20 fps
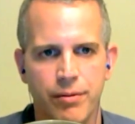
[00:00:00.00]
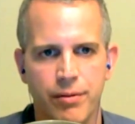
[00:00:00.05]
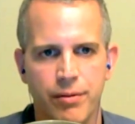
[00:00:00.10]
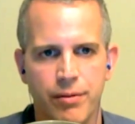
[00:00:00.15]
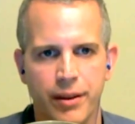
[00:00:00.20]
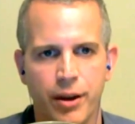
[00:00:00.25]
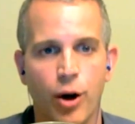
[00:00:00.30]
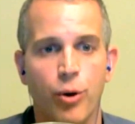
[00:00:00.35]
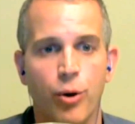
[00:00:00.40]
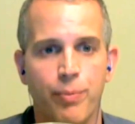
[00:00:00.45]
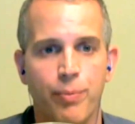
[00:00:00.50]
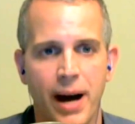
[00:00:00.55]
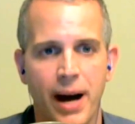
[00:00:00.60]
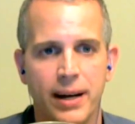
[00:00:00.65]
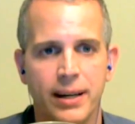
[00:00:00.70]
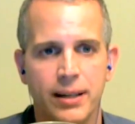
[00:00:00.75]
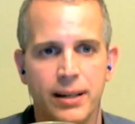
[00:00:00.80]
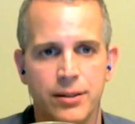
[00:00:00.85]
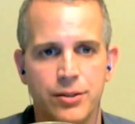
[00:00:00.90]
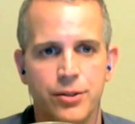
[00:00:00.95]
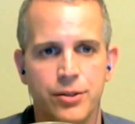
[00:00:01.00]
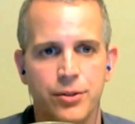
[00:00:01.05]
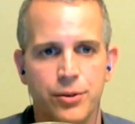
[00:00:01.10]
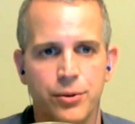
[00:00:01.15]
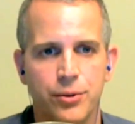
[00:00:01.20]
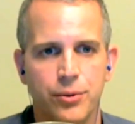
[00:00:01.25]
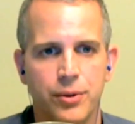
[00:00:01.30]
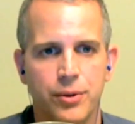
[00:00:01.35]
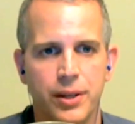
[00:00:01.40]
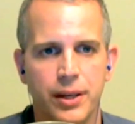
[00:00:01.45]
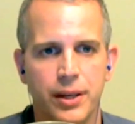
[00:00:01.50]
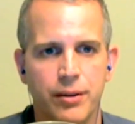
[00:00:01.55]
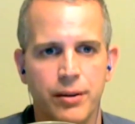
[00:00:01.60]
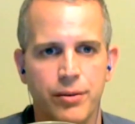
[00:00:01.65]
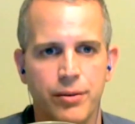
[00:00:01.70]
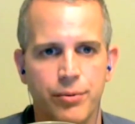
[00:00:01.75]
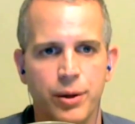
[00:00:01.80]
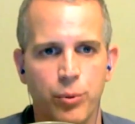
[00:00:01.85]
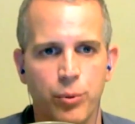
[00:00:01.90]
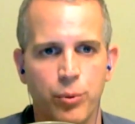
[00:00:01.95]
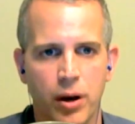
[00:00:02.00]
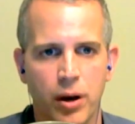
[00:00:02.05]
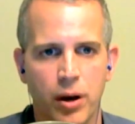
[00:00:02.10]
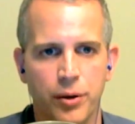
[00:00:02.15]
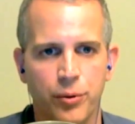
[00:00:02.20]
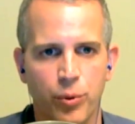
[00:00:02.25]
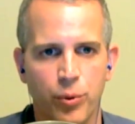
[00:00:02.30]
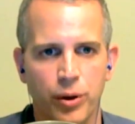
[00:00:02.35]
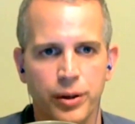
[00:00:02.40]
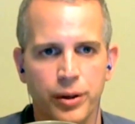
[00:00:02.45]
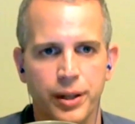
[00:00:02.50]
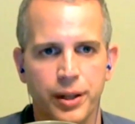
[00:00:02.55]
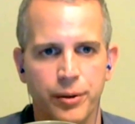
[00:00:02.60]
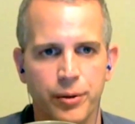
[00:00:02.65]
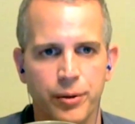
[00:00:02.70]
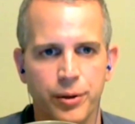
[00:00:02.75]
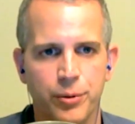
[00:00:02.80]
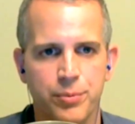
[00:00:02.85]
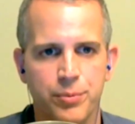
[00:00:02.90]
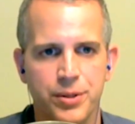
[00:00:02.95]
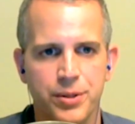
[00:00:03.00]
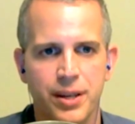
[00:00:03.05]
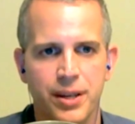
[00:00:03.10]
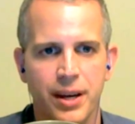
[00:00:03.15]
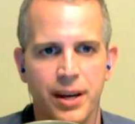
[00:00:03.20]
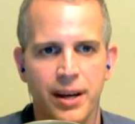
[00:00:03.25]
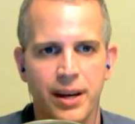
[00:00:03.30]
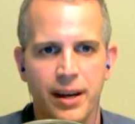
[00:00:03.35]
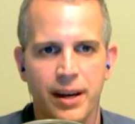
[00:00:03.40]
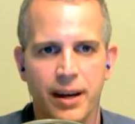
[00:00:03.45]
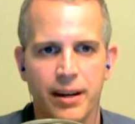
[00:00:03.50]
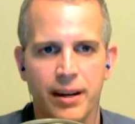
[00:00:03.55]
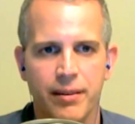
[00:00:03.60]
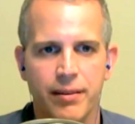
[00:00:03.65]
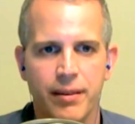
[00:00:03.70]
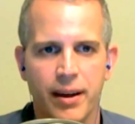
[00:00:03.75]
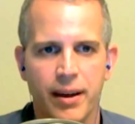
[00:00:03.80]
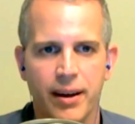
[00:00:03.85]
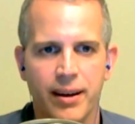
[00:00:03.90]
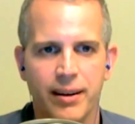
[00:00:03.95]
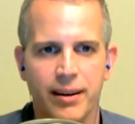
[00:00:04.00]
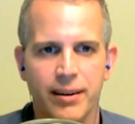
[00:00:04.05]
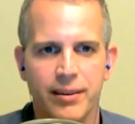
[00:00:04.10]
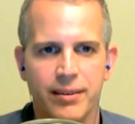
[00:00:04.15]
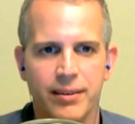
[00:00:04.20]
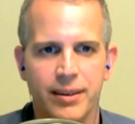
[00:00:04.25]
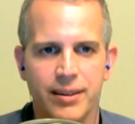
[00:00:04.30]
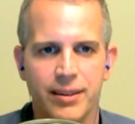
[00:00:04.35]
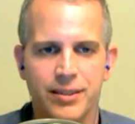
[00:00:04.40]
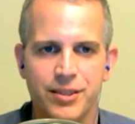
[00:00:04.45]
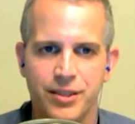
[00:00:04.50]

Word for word: that go back into the 3.1 working groups, and right.